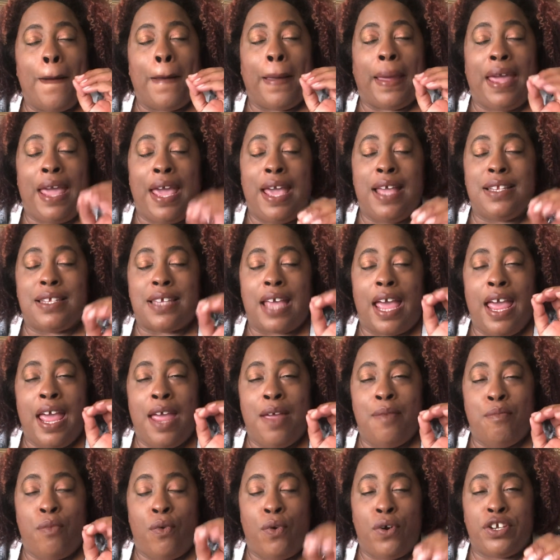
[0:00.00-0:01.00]
Get
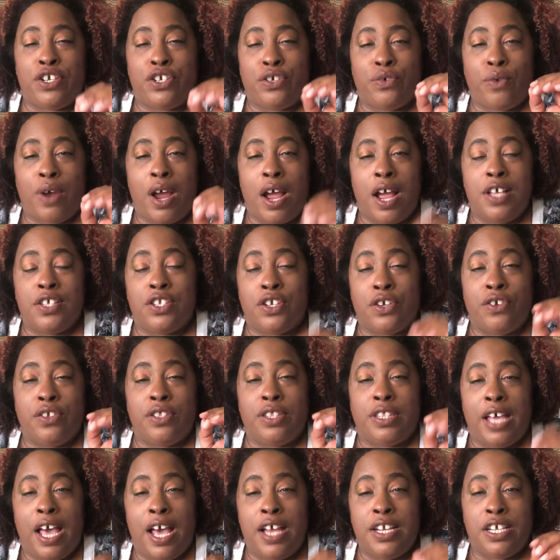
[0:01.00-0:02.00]
a moisturizer
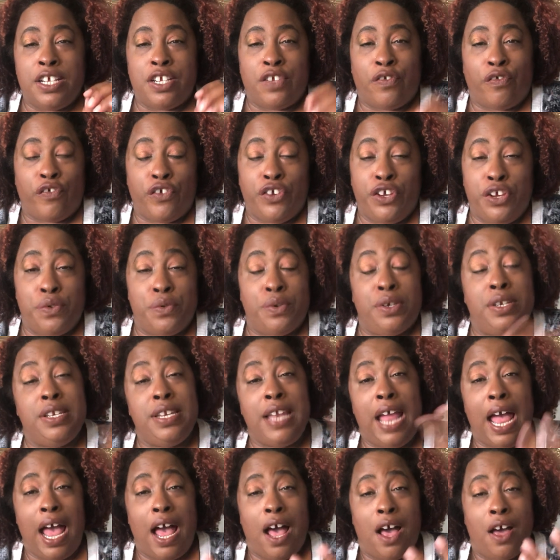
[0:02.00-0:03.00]
that is for you.
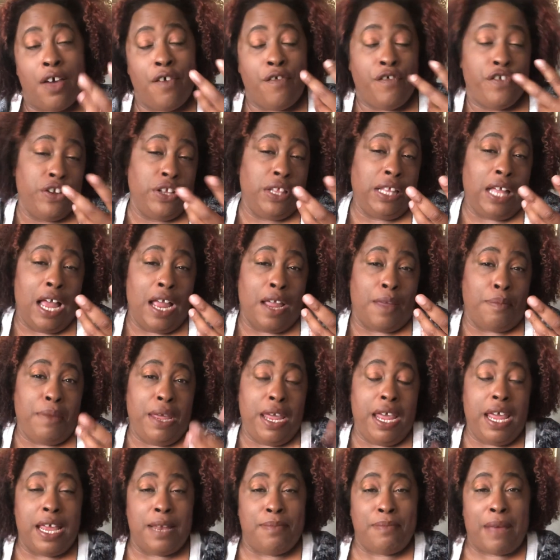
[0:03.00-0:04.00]
Now, if you're like
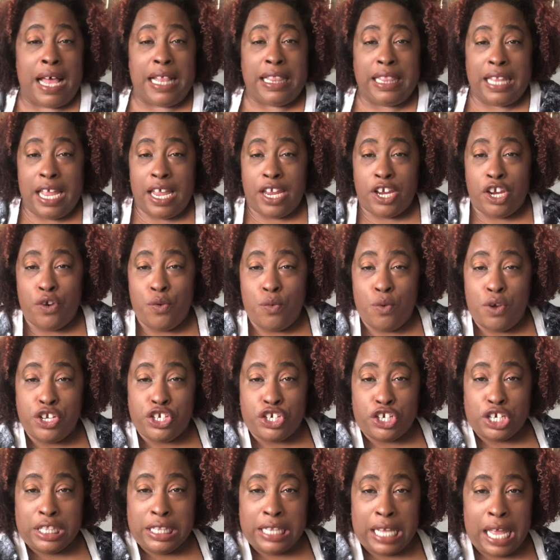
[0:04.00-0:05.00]
me and my leg, you want
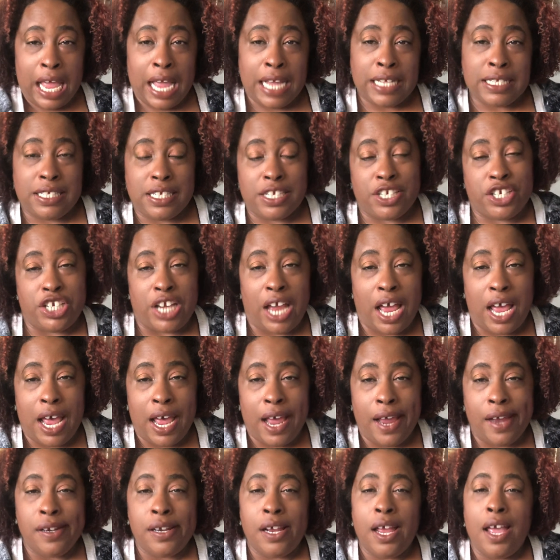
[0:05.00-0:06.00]
your legs to
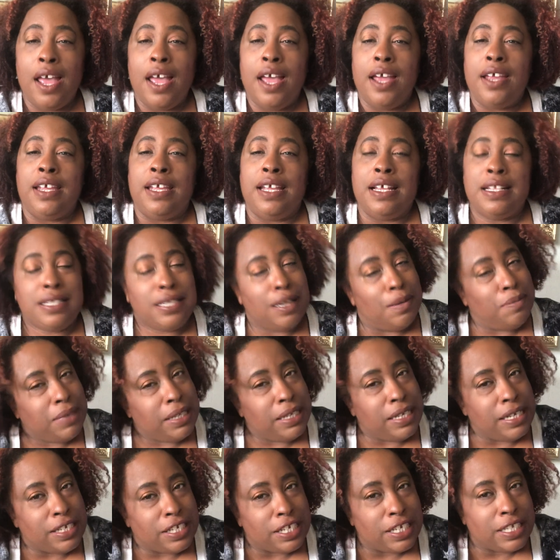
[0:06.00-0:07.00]
shine, get something
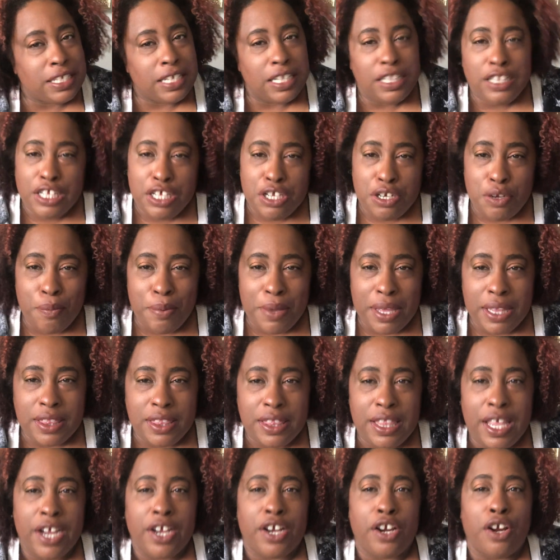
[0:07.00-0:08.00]
that's just a little bit
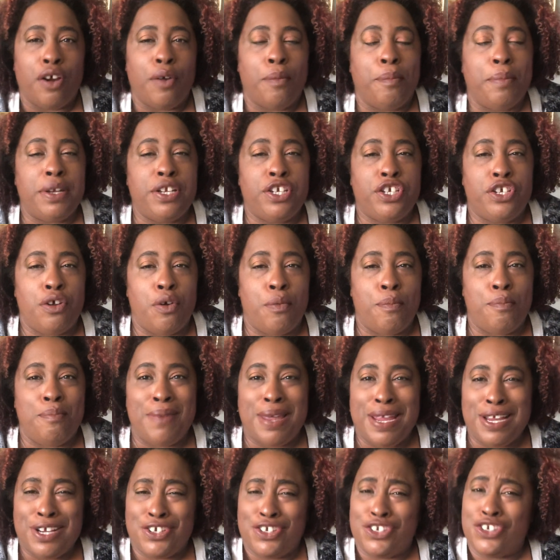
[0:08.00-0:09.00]
thicker, but you know,
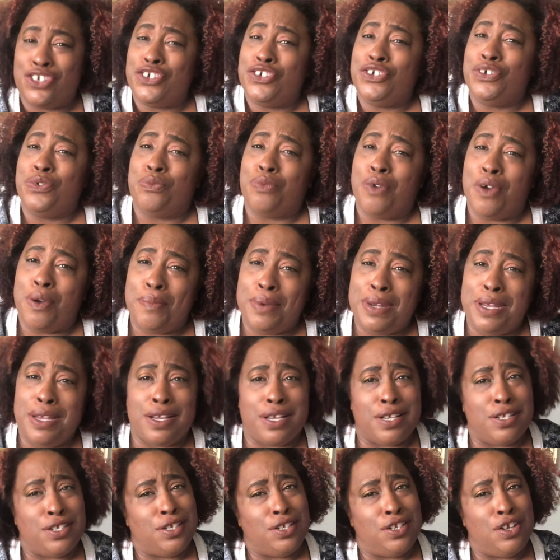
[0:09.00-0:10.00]
make sure you rub it in,
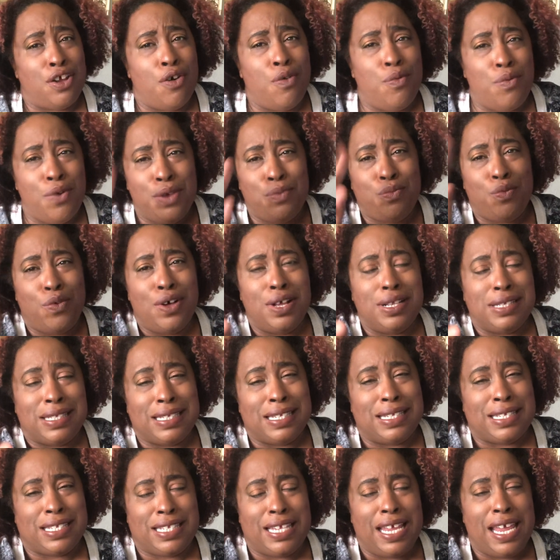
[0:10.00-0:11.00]
because no one wants
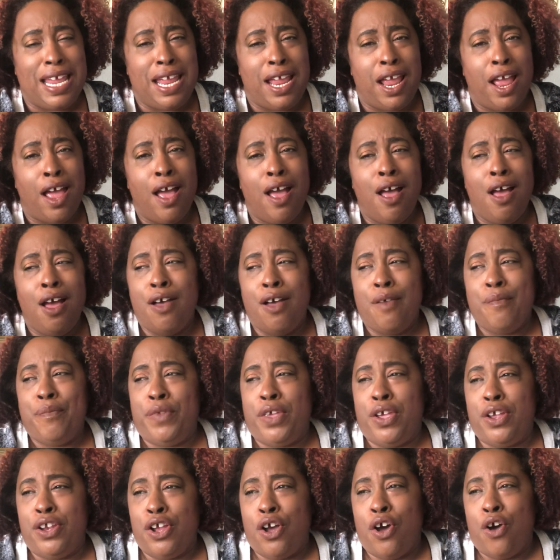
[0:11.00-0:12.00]
to see,
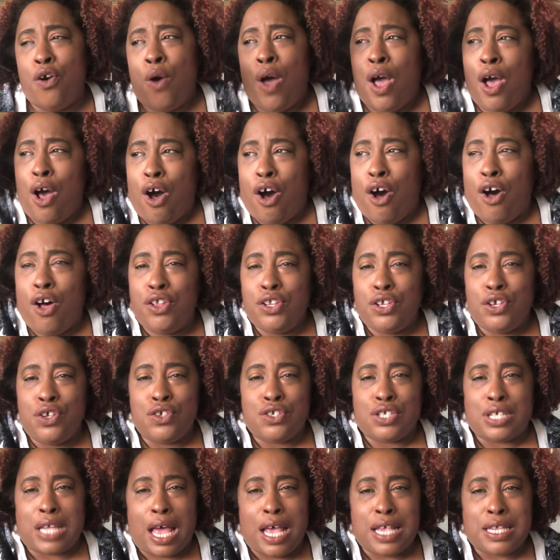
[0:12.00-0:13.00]
you know, all
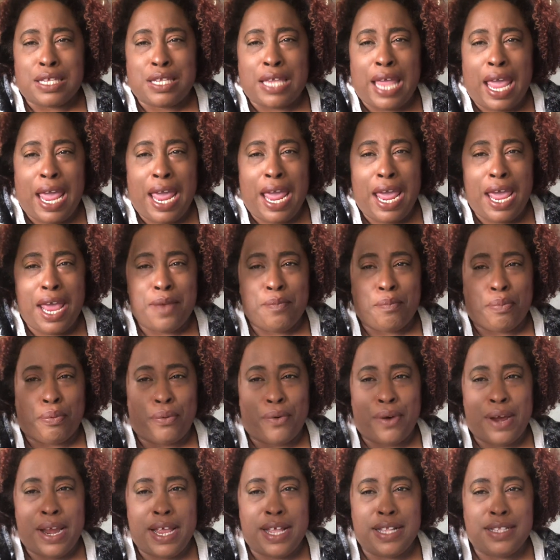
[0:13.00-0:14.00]
those
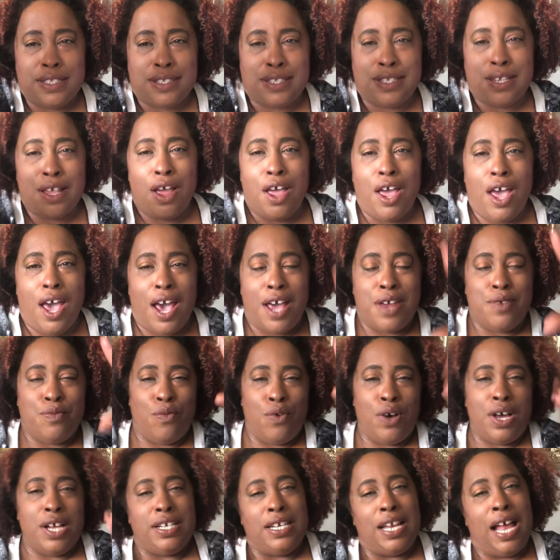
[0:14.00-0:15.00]
handprints and
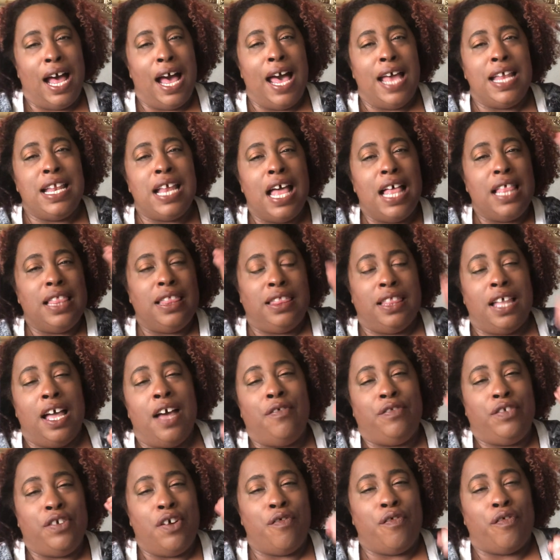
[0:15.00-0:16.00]
whatnot
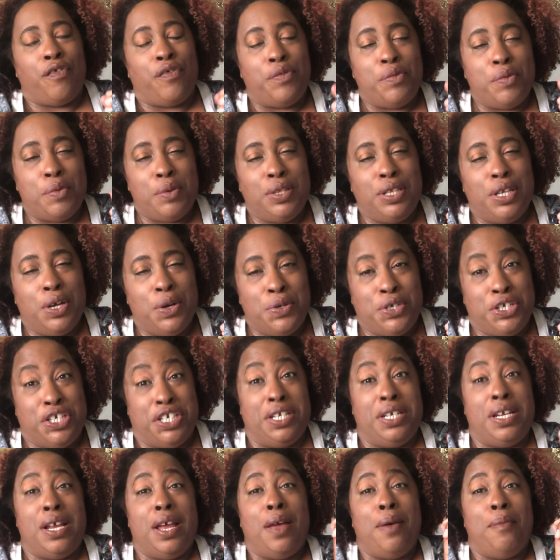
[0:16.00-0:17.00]
left over from your
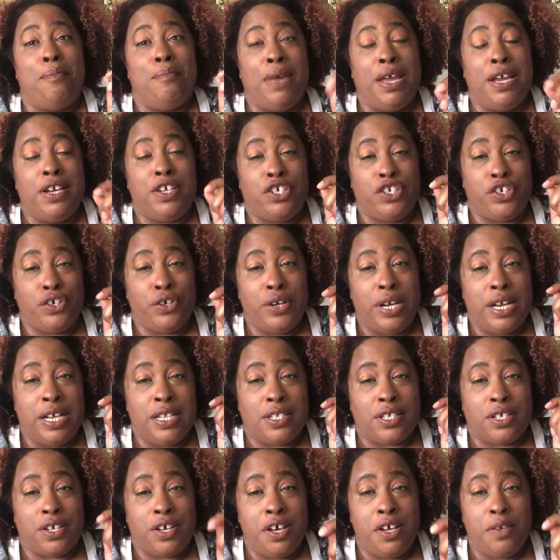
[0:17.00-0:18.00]
lotion. Make sure
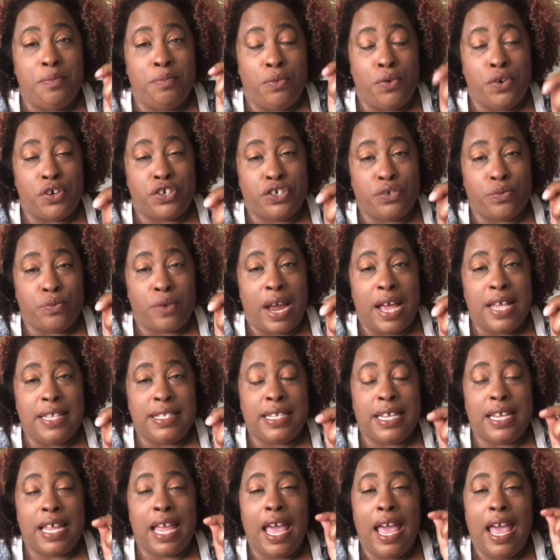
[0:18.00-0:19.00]
it's good
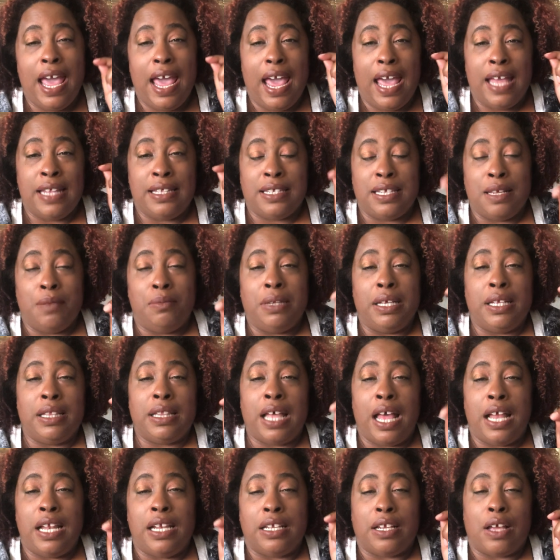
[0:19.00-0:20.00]
moisturizing and something
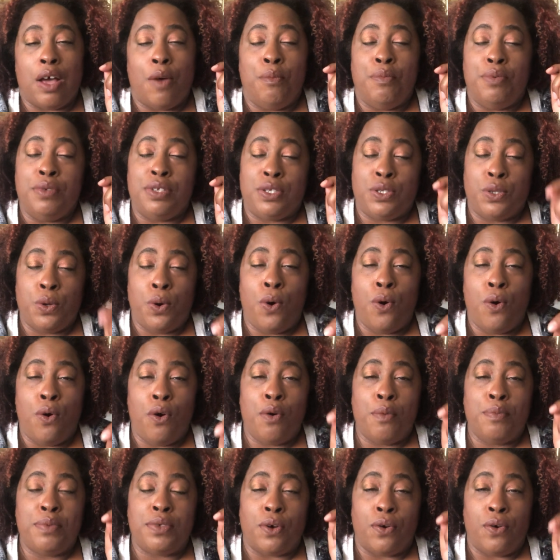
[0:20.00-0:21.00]
that
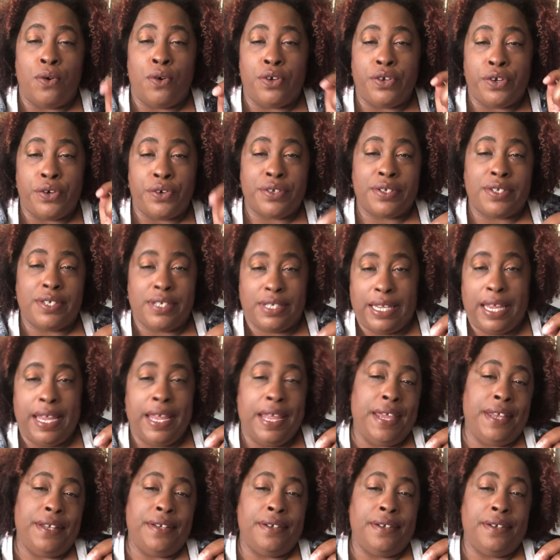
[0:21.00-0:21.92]
absorbs on your skin.